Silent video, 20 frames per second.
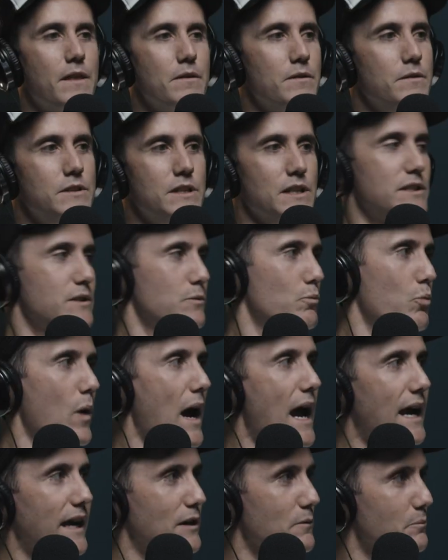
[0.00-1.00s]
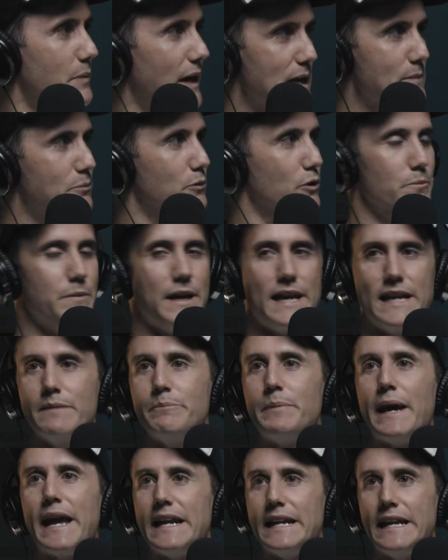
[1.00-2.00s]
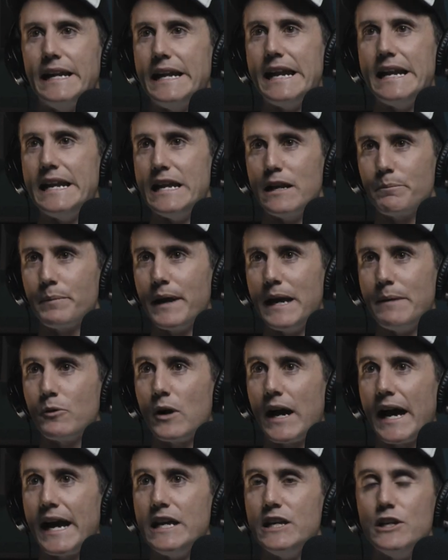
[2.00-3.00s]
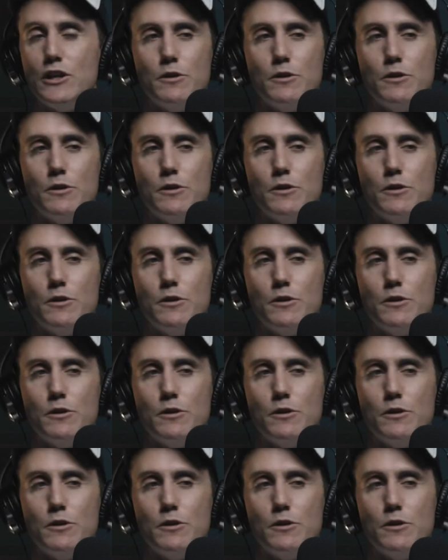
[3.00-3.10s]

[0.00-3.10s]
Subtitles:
just whacking people and being an idiot and people hate you,